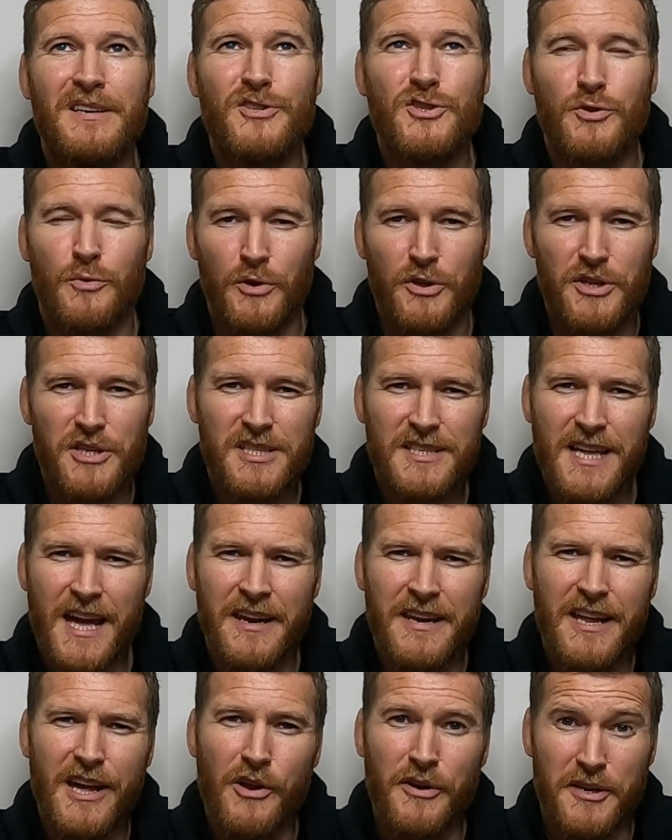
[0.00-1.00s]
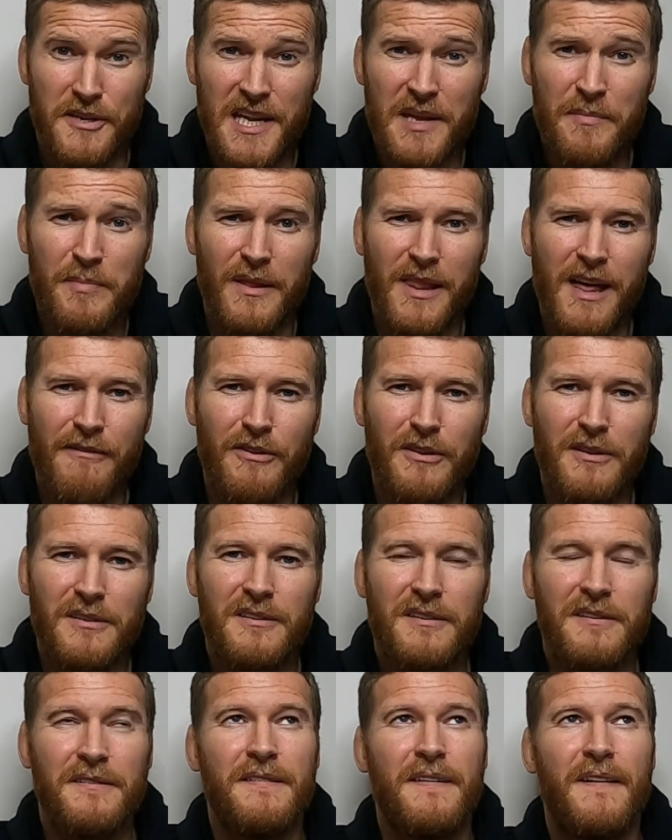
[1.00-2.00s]
To understand it on a deeper level.
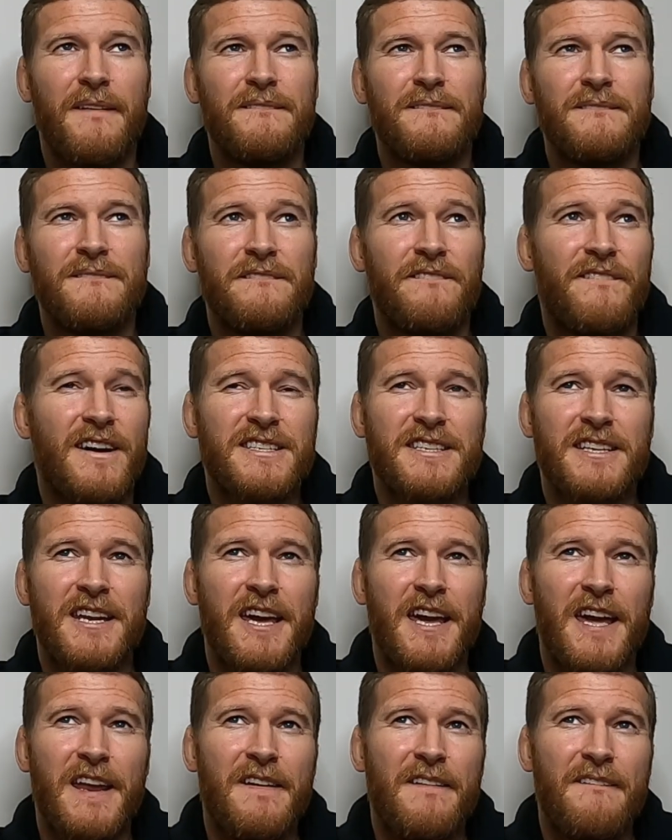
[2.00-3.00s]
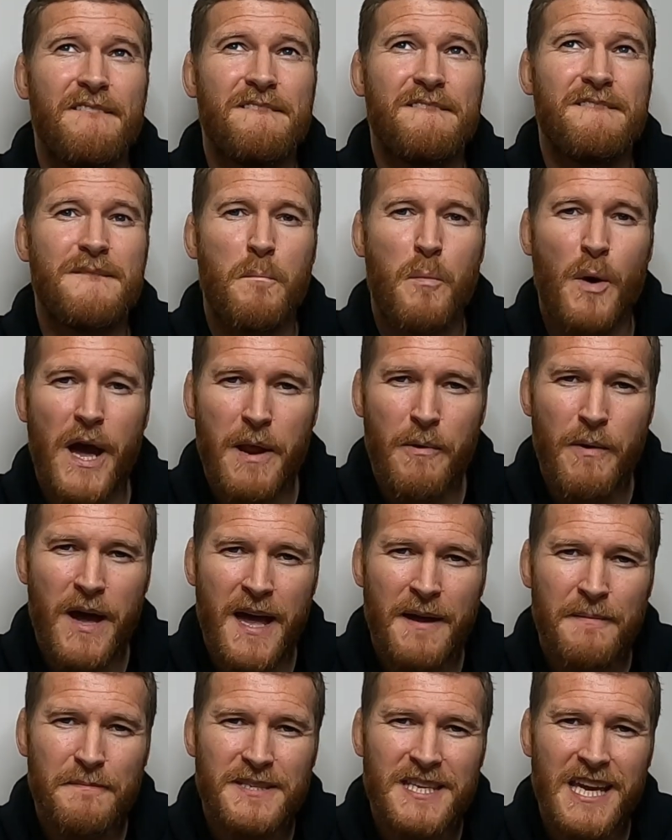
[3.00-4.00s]
Fascinating. But
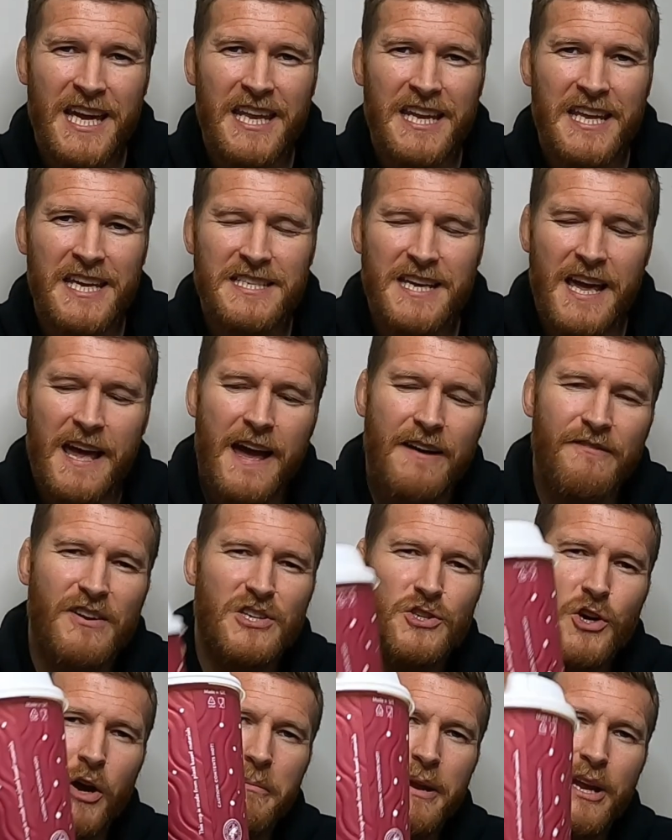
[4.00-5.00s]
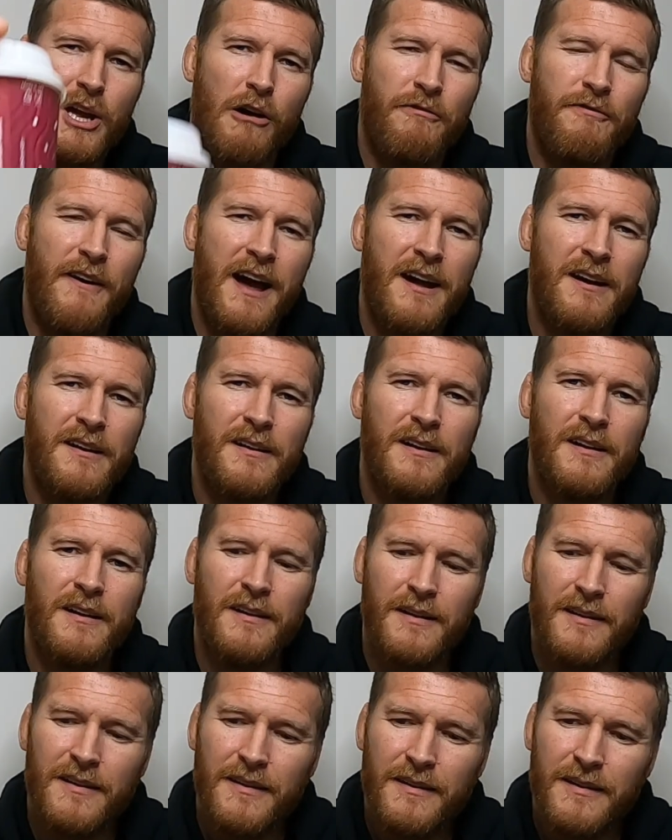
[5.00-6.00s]
anyway, take it easy. I've enjoyed my coffee.
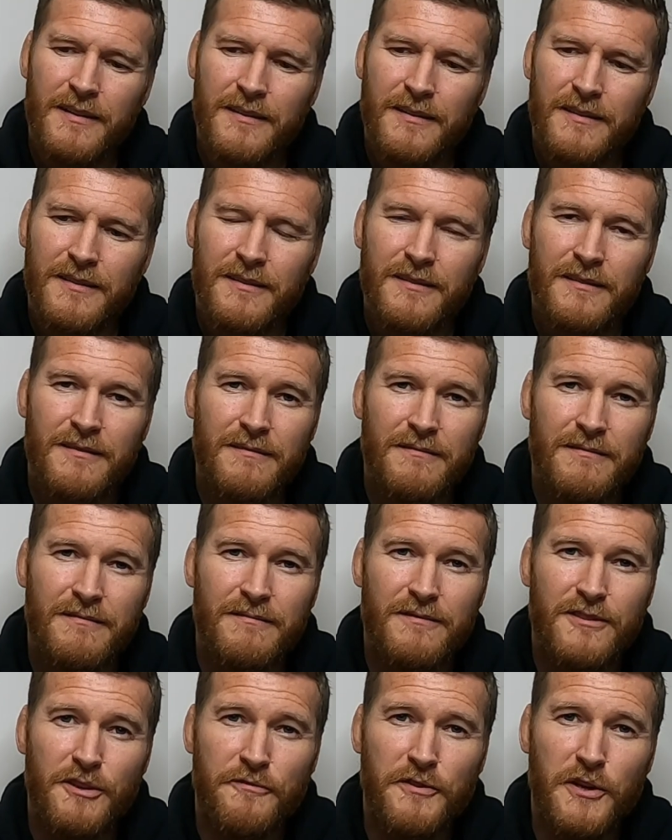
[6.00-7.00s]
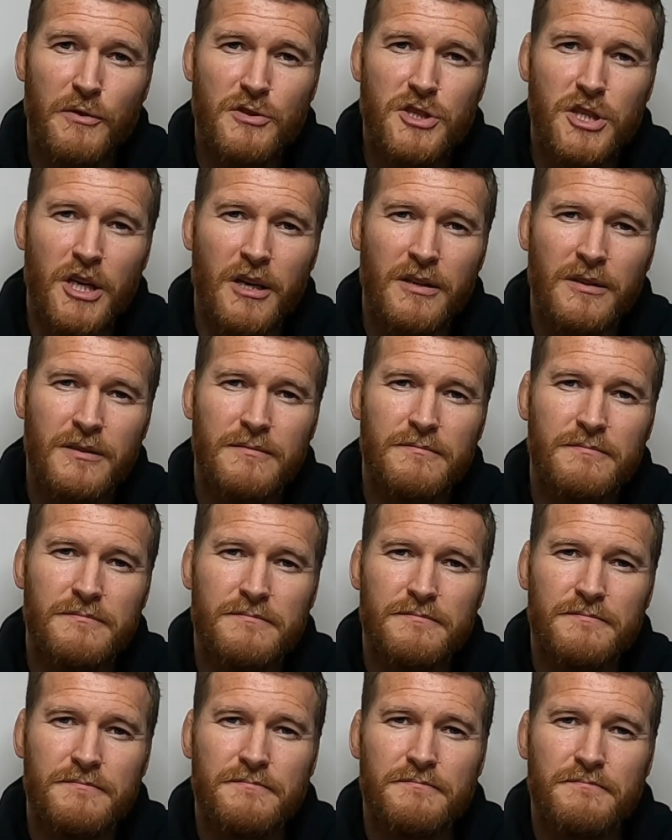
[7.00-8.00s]
The future.
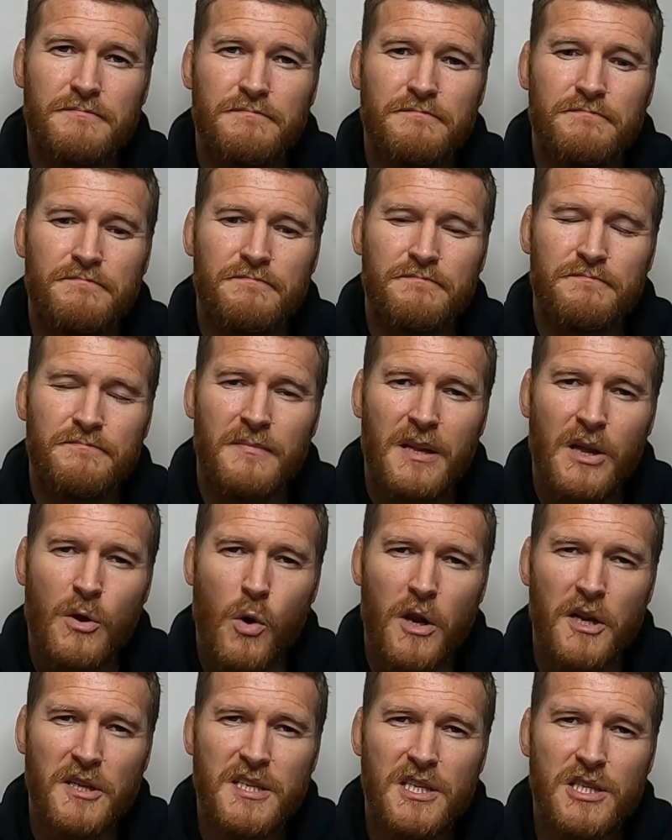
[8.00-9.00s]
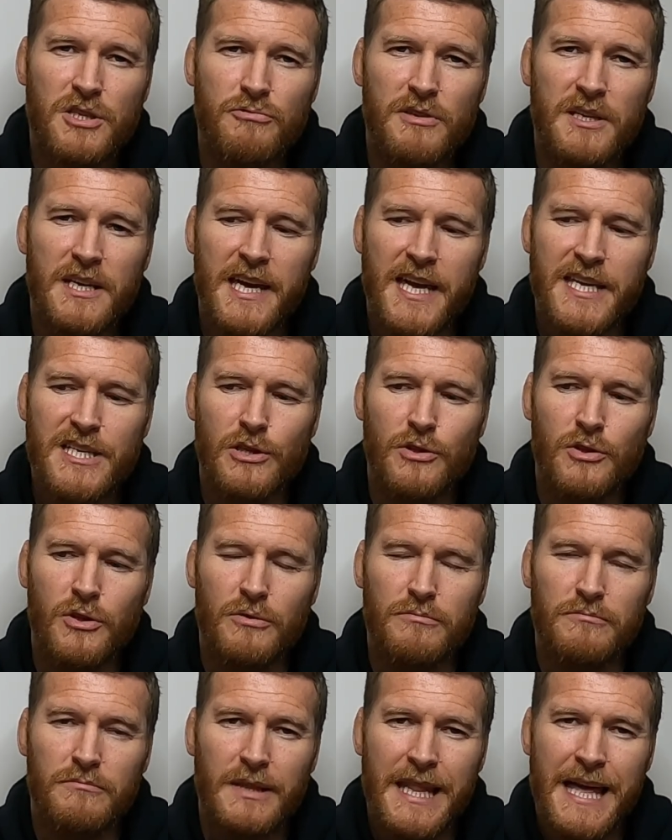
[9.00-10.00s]
Quality Street
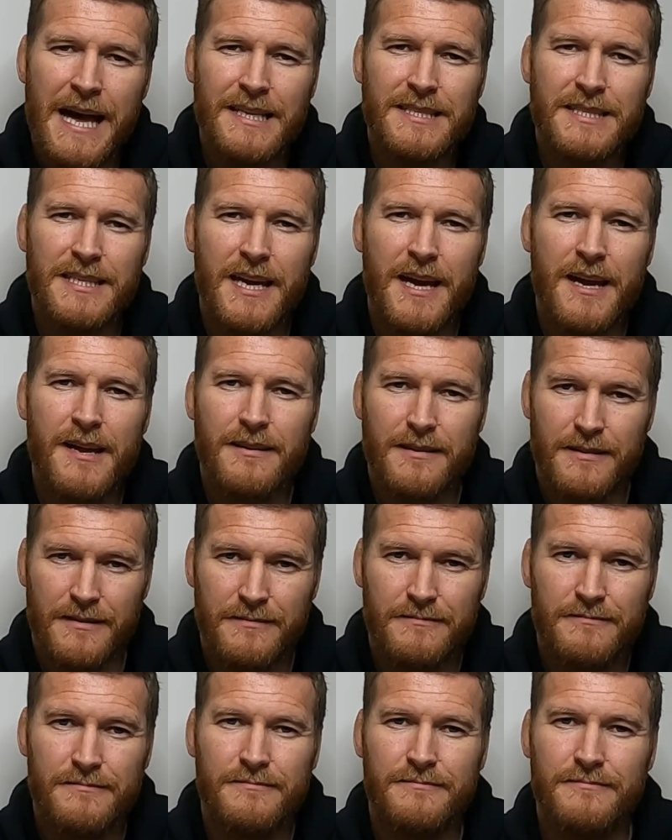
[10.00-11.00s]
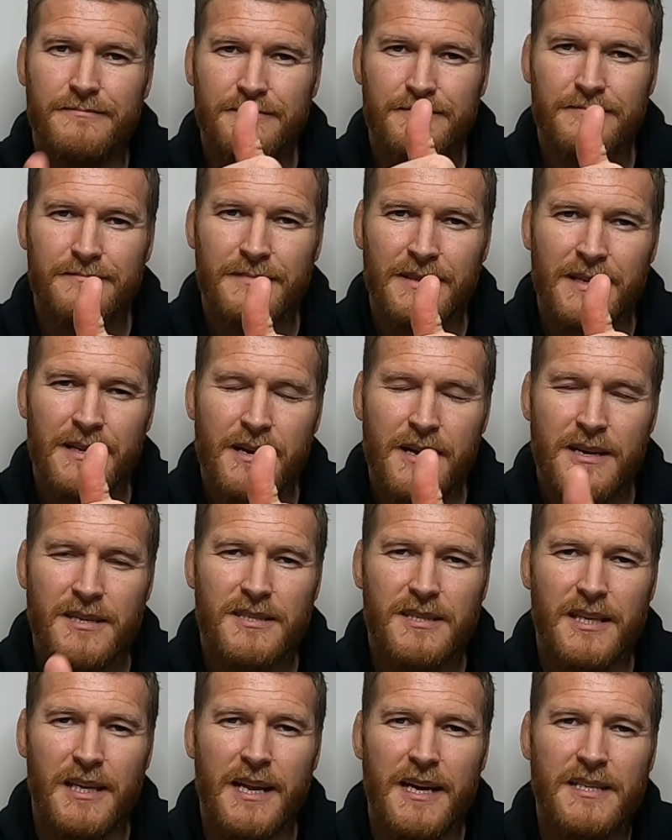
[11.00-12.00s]
Hazelnut Latte.
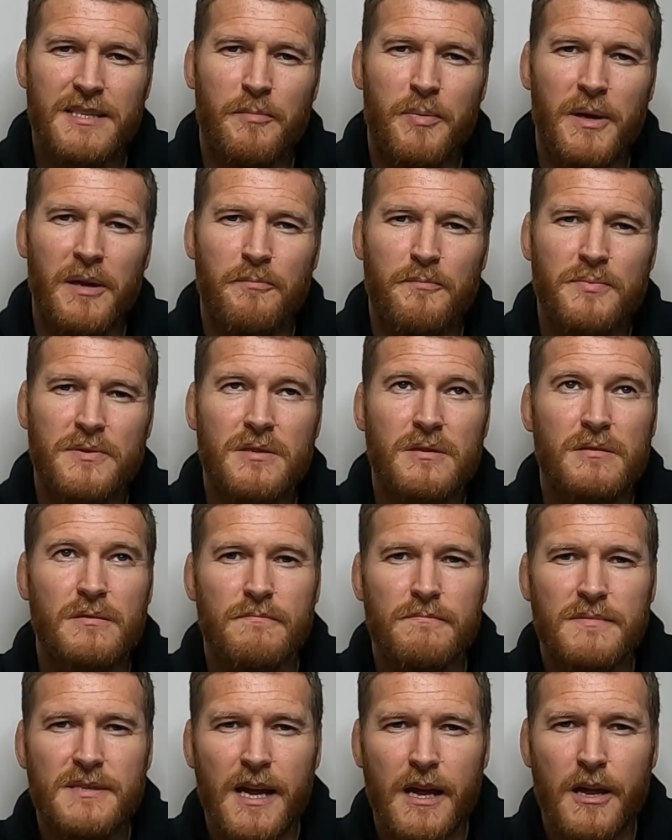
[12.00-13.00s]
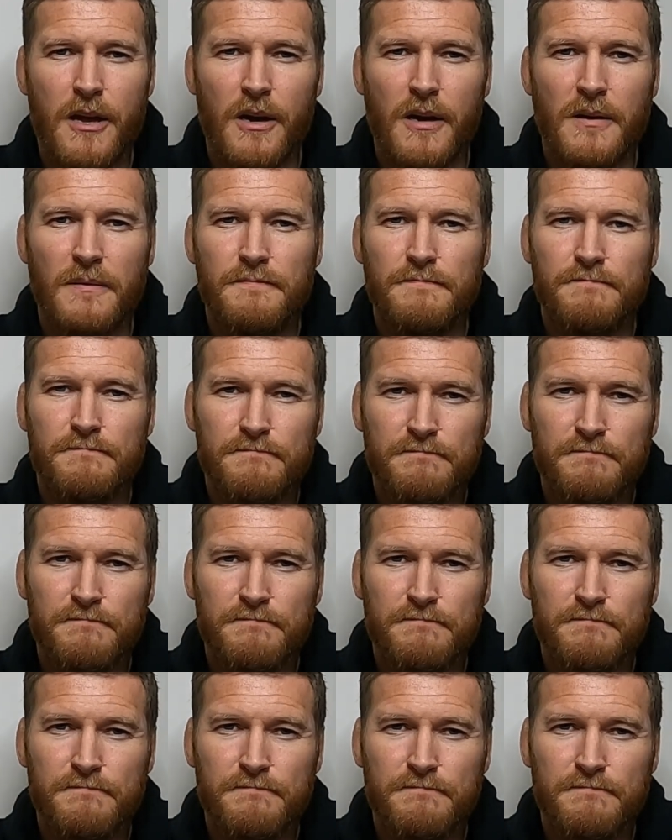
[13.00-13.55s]
See you later, peeps. Take care.